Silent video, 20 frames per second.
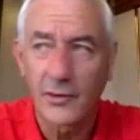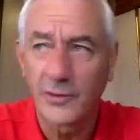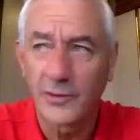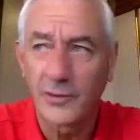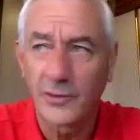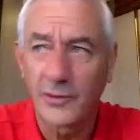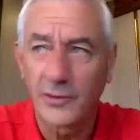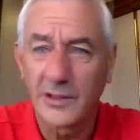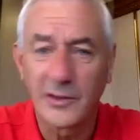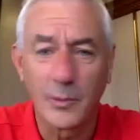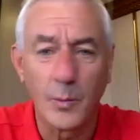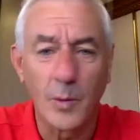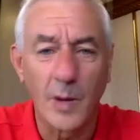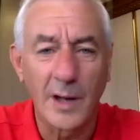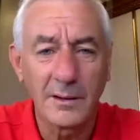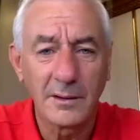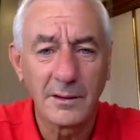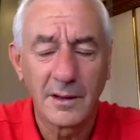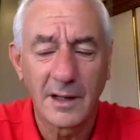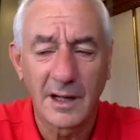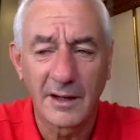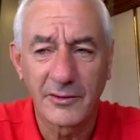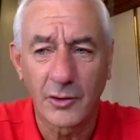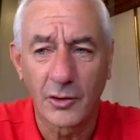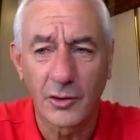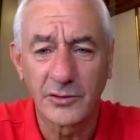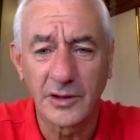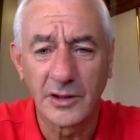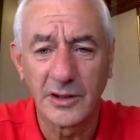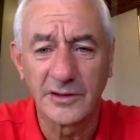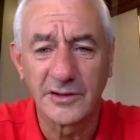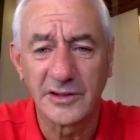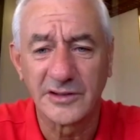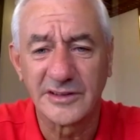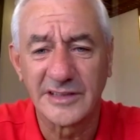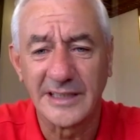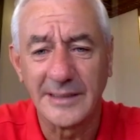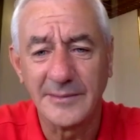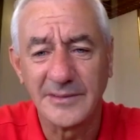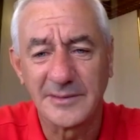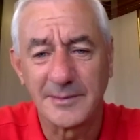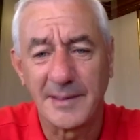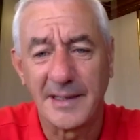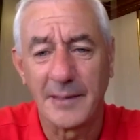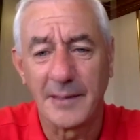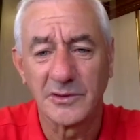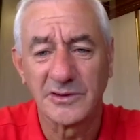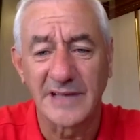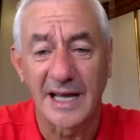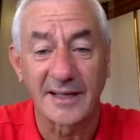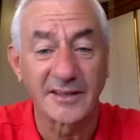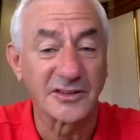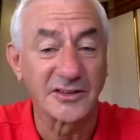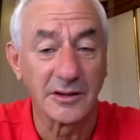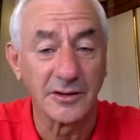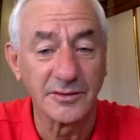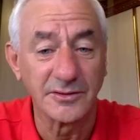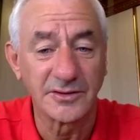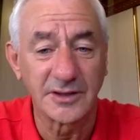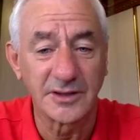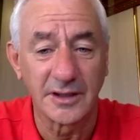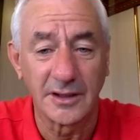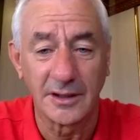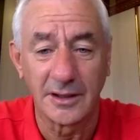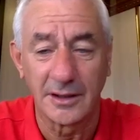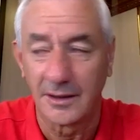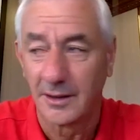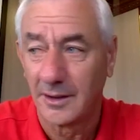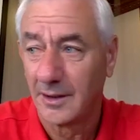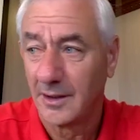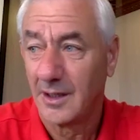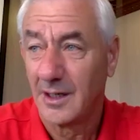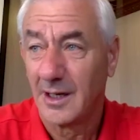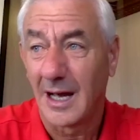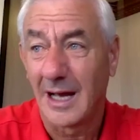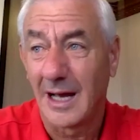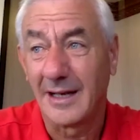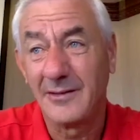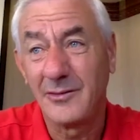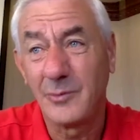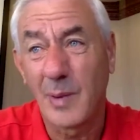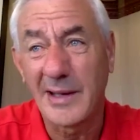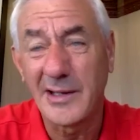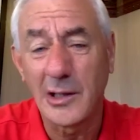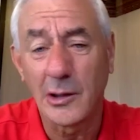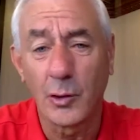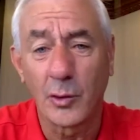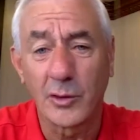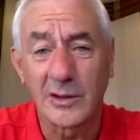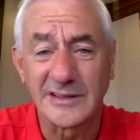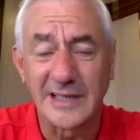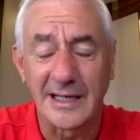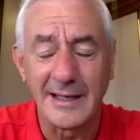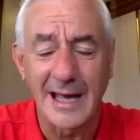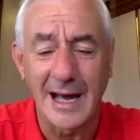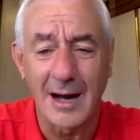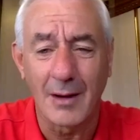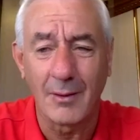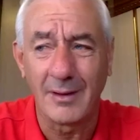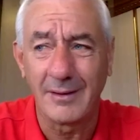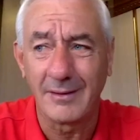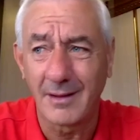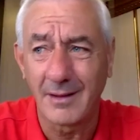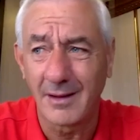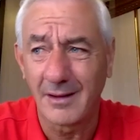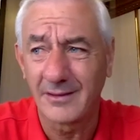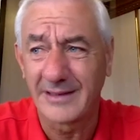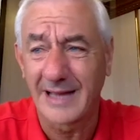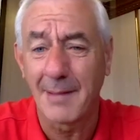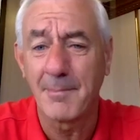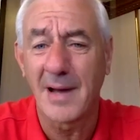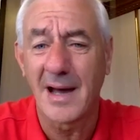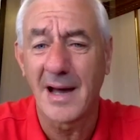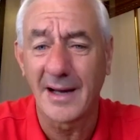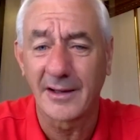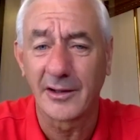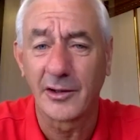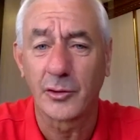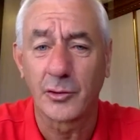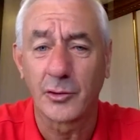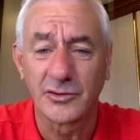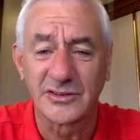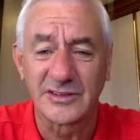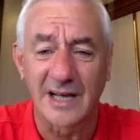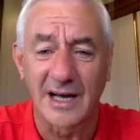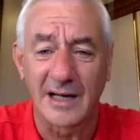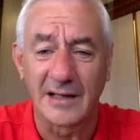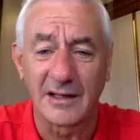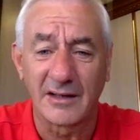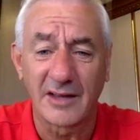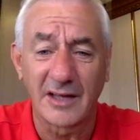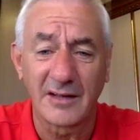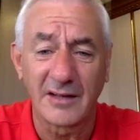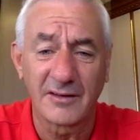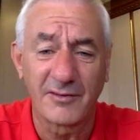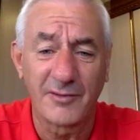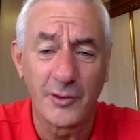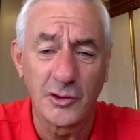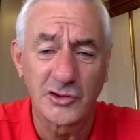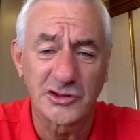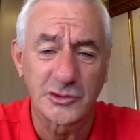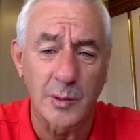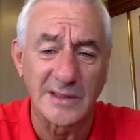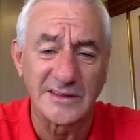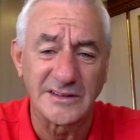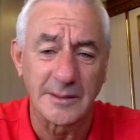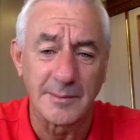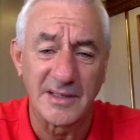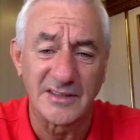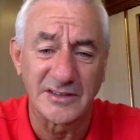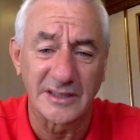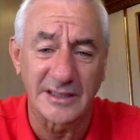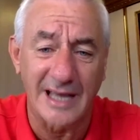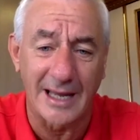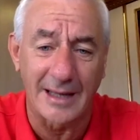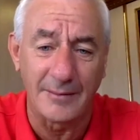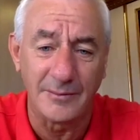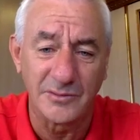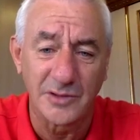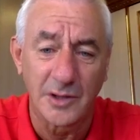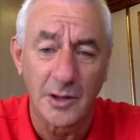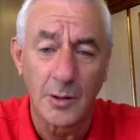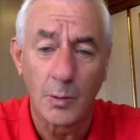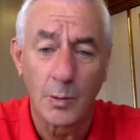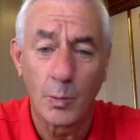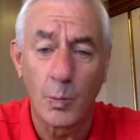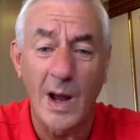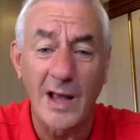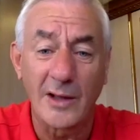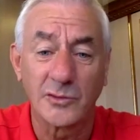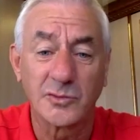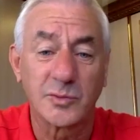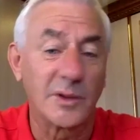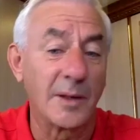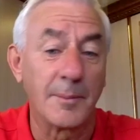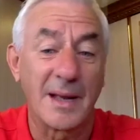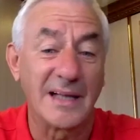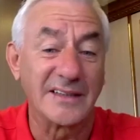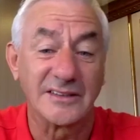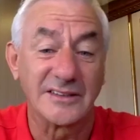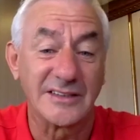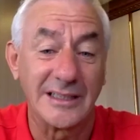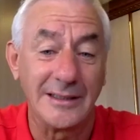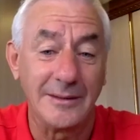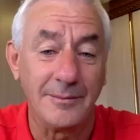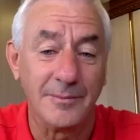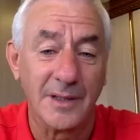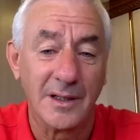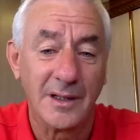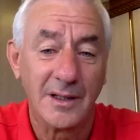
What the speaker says: they done well. I thought the team spirit was excellent. And when you look at it now, Denmark are a good side. I think the first 20 minutes of games, Wales were the better team.